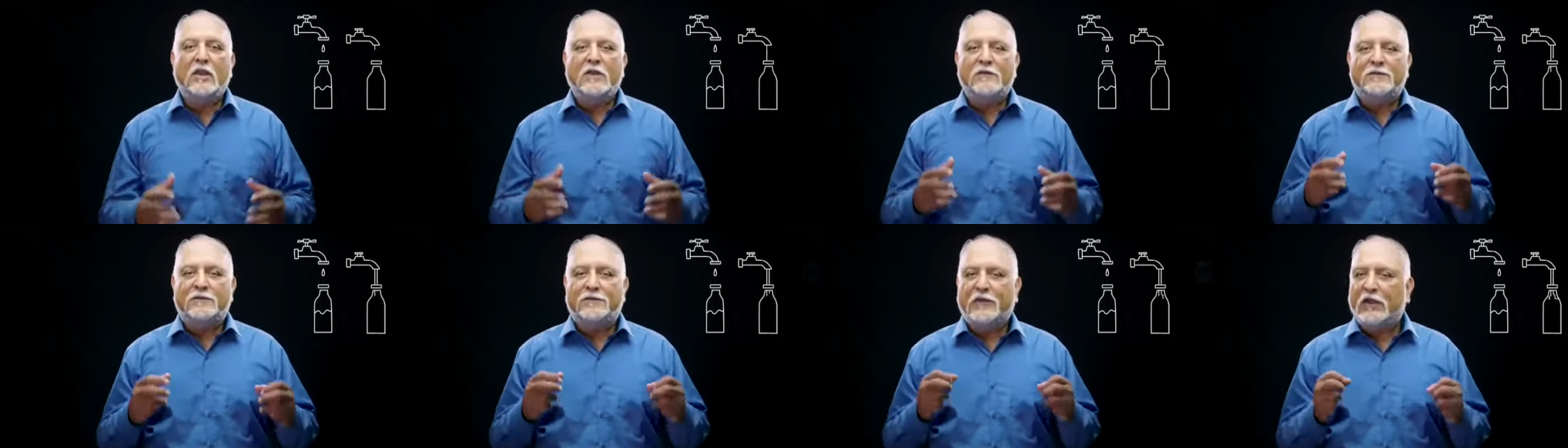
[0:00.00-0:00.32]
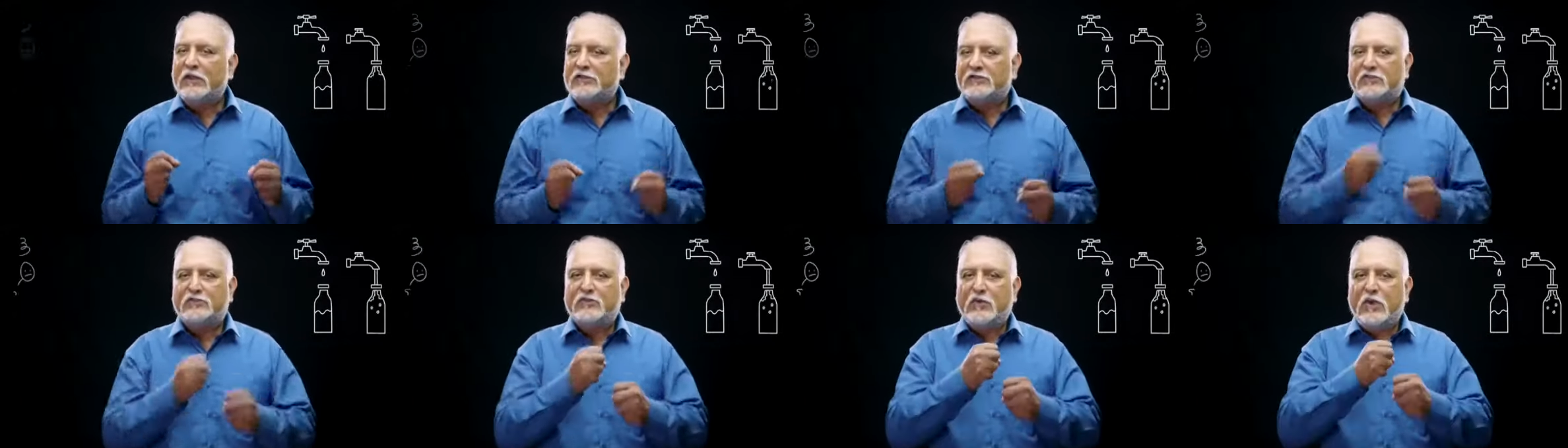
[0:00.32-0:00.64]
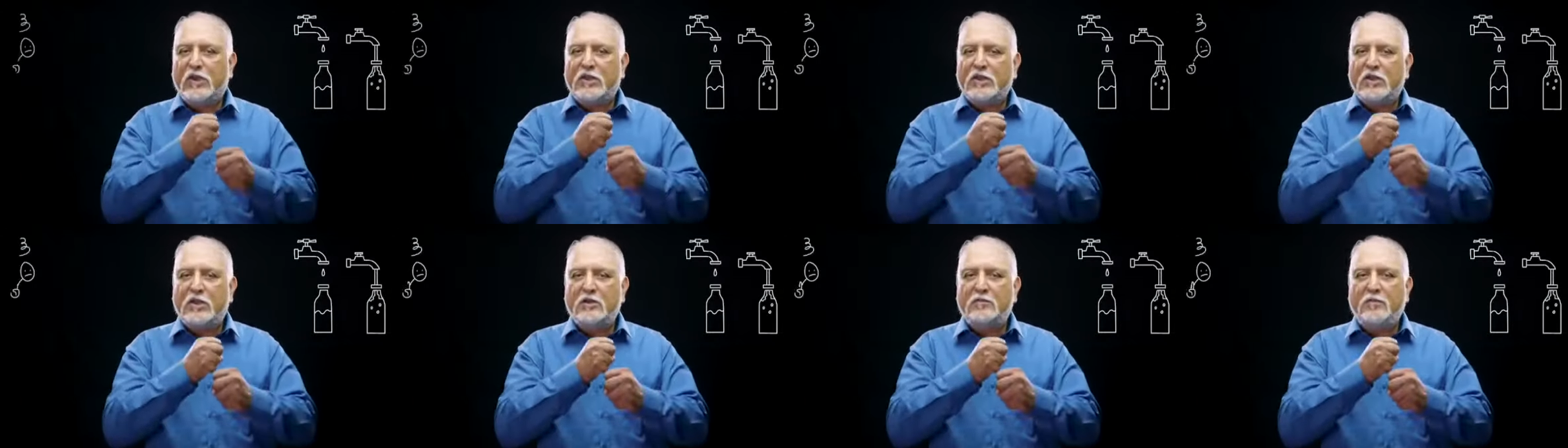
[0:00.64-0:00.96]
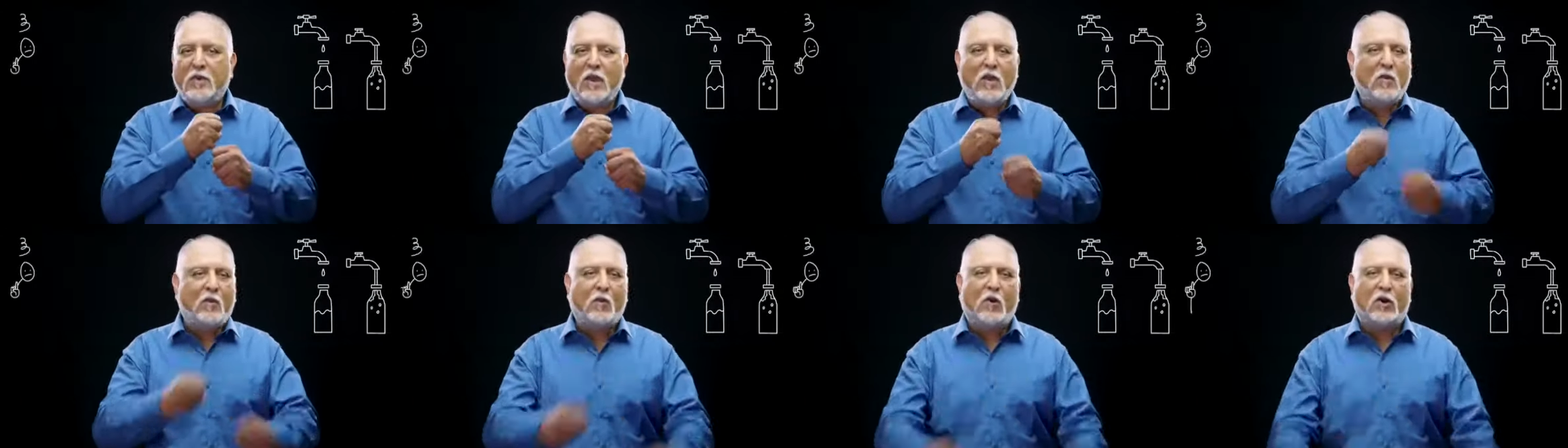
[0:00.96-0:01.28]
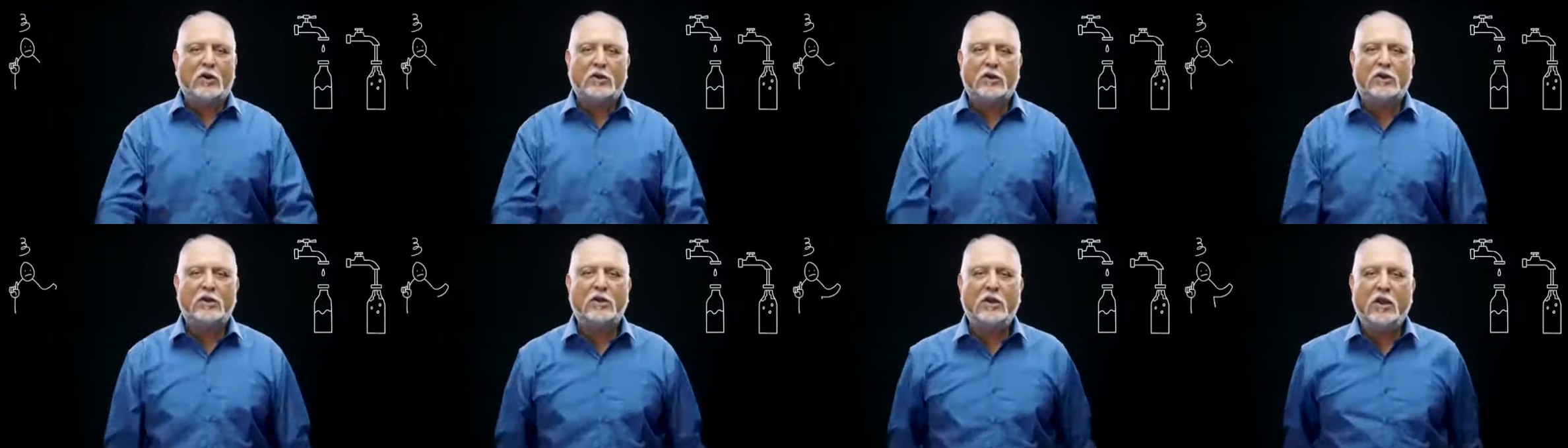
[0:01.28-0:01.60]
Frustrated by
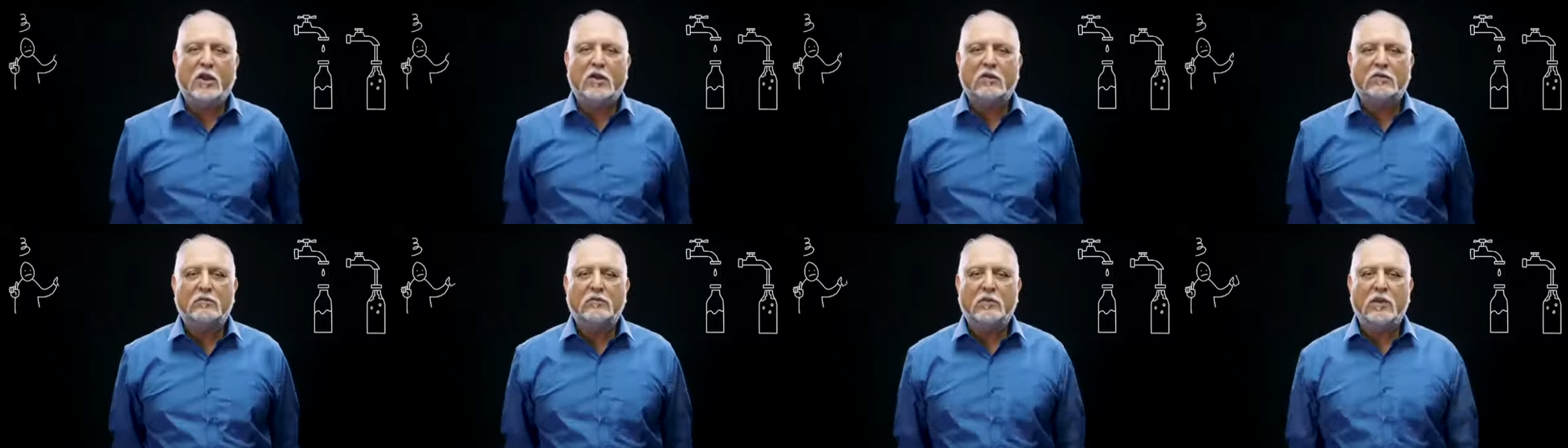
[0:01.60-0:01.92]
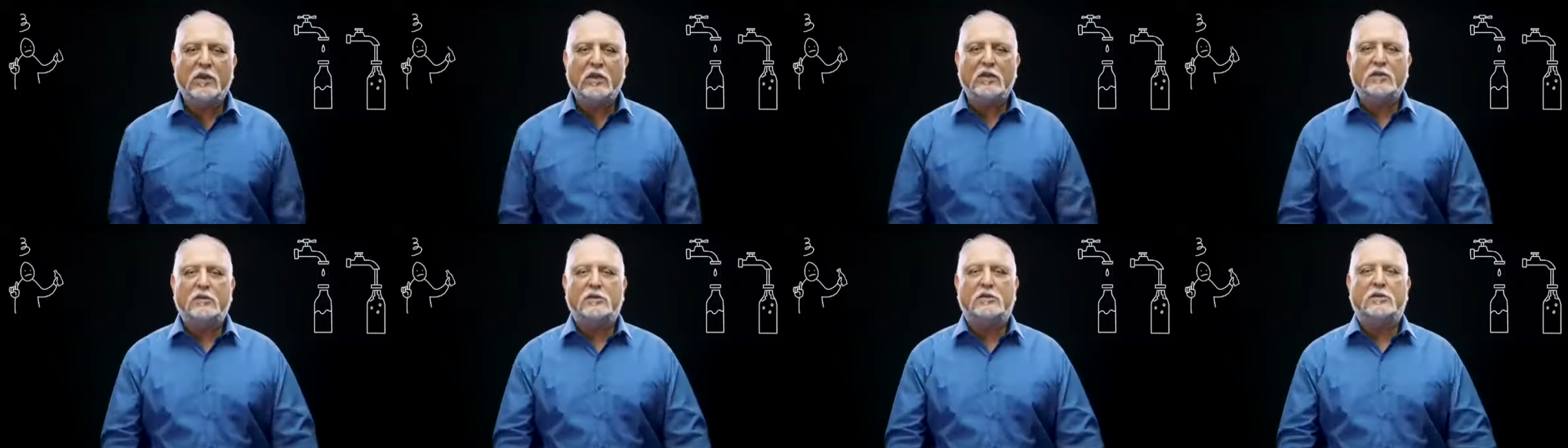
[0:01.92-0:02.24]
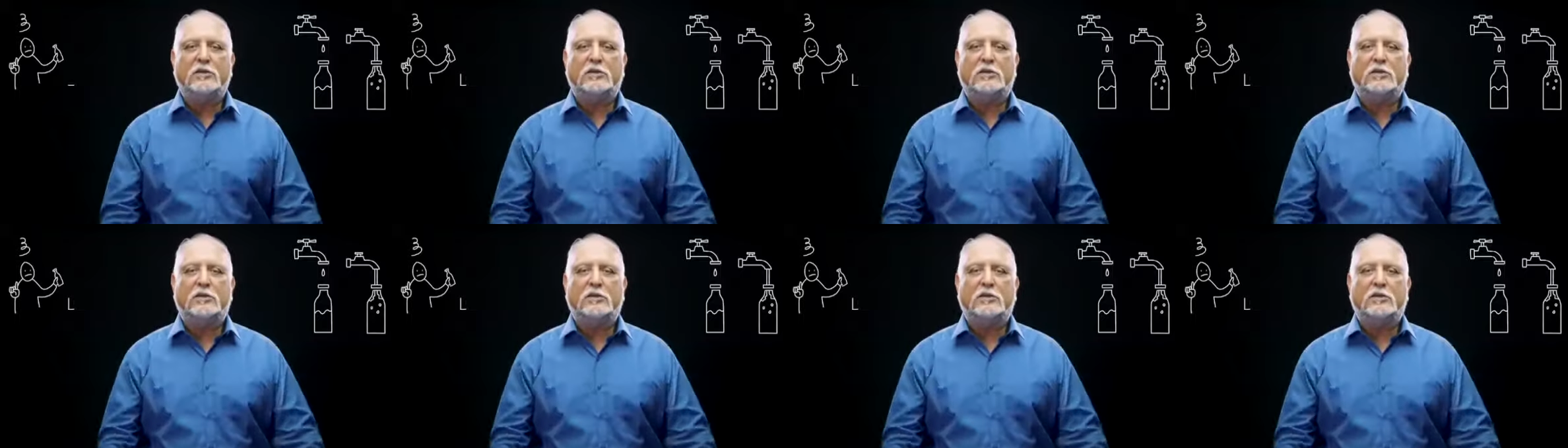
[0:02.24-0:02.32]
watered-down milk,